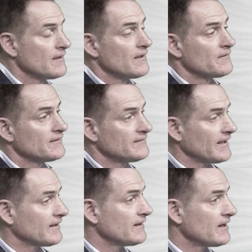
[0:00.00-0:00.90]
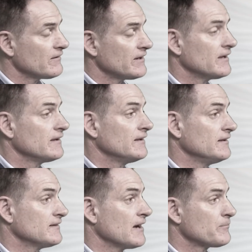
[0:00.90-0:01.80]
The second area is
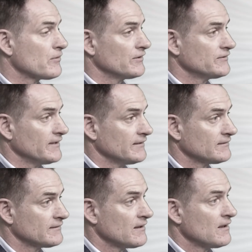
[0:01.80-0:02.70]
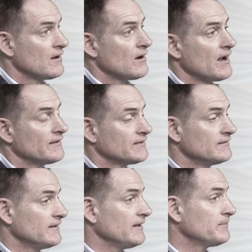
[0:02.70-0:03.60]
our process. It's a
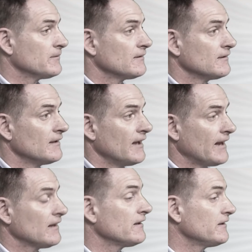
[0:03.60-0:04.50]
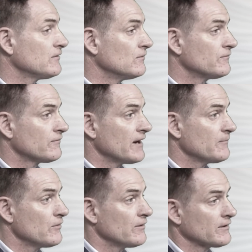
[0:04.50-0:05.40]
deep analytical
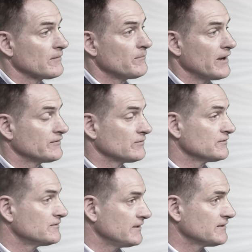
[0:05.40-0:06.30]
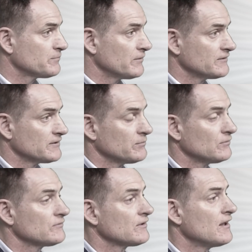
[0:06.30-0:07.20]
framework based on six
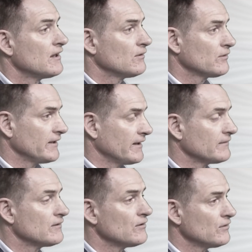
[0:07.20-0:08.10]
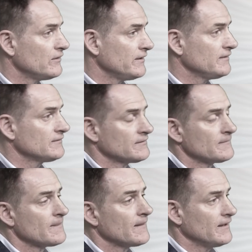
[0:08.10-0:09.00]
principles, looking at earnings,
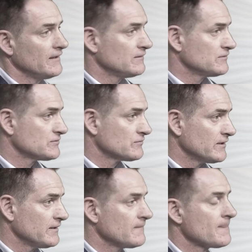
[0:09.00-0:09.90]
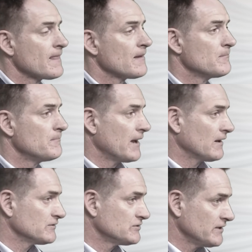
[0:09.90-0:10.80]
industry,
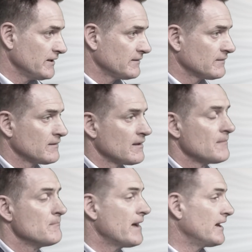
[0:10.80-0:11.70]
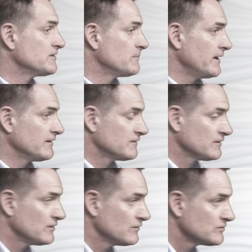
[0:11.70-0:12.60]
balance sheet, management
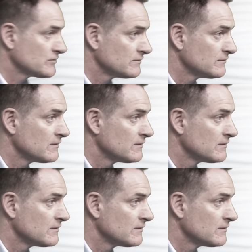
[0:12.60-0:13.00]
execution,